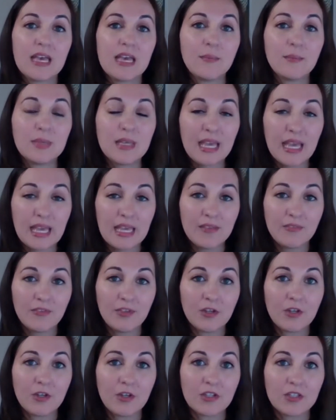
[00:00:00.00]
and
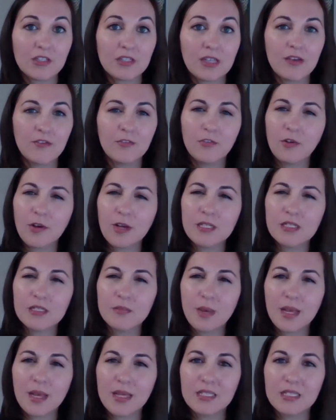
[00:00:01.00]
behaviors that for us
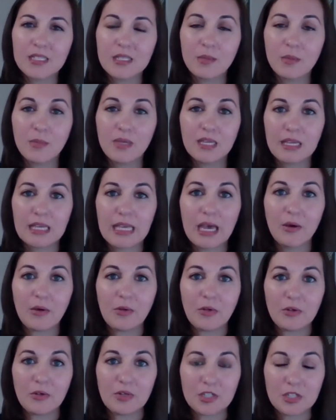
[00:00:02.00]
might seem a bit
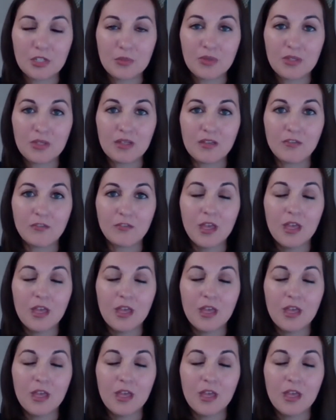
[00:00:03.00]
counterintuitive,